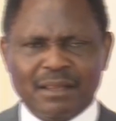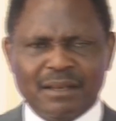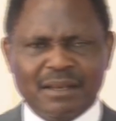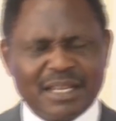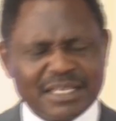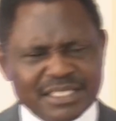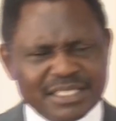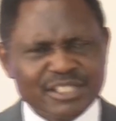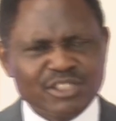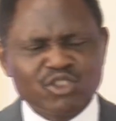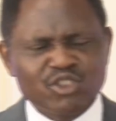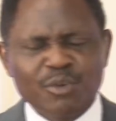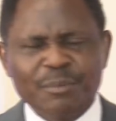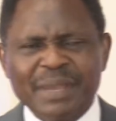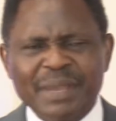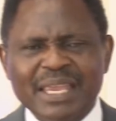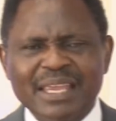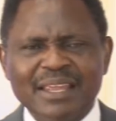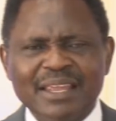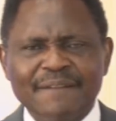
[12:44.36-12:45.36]
Listen to
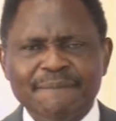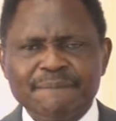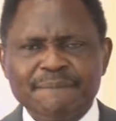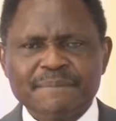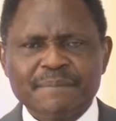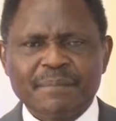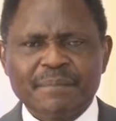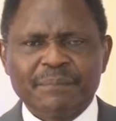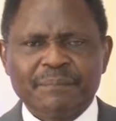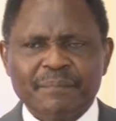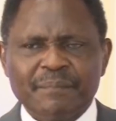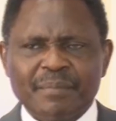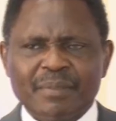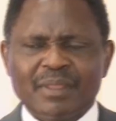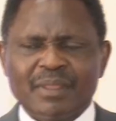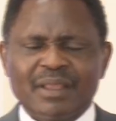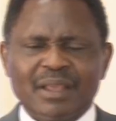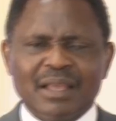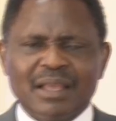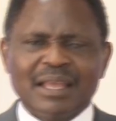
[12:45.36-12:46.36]
me.
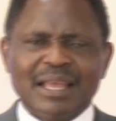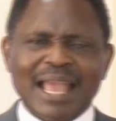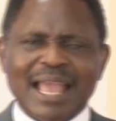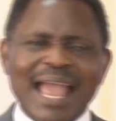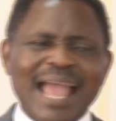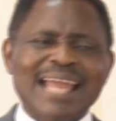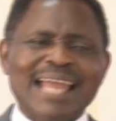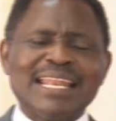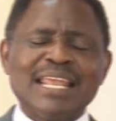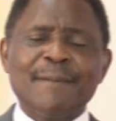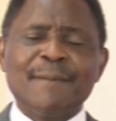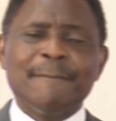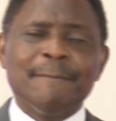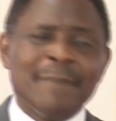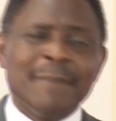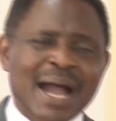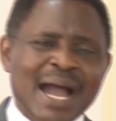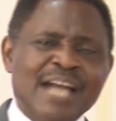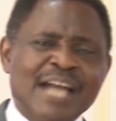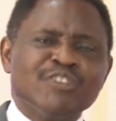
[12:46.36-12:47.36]
Any
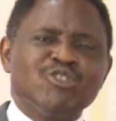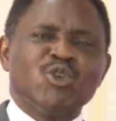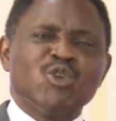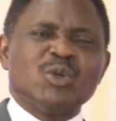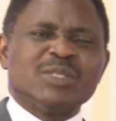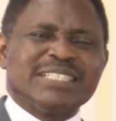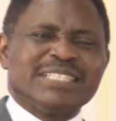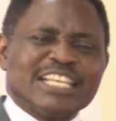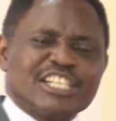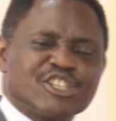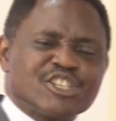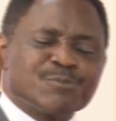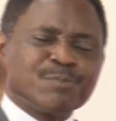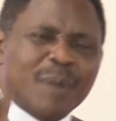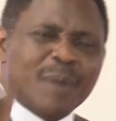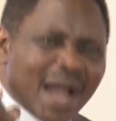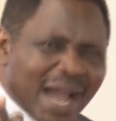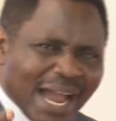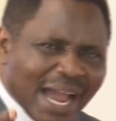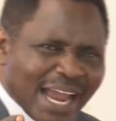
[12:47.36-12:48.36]
man you
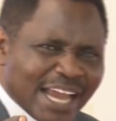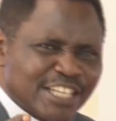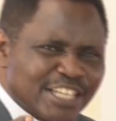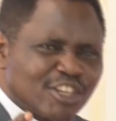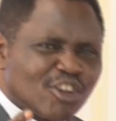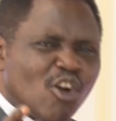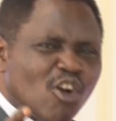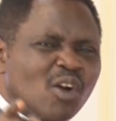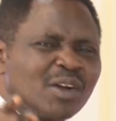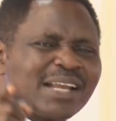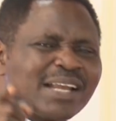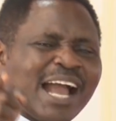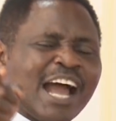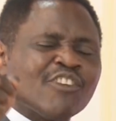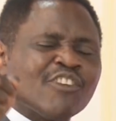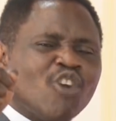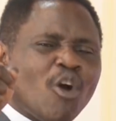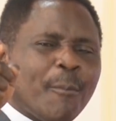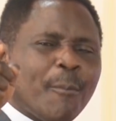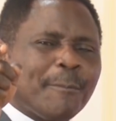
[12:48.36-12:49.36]
despise, God
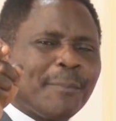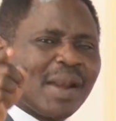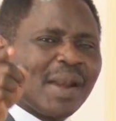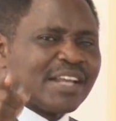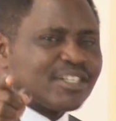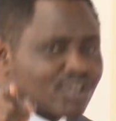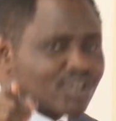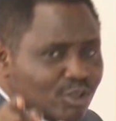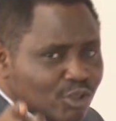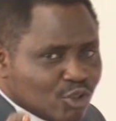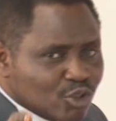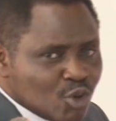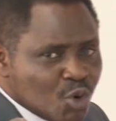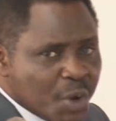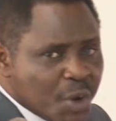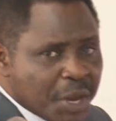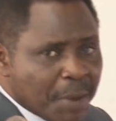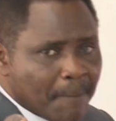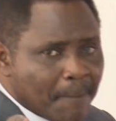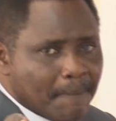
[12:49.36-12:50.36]
cannot bless you
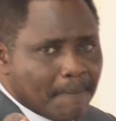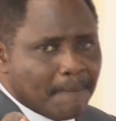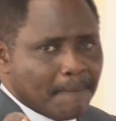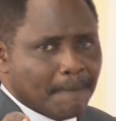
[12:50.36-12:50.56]
through him.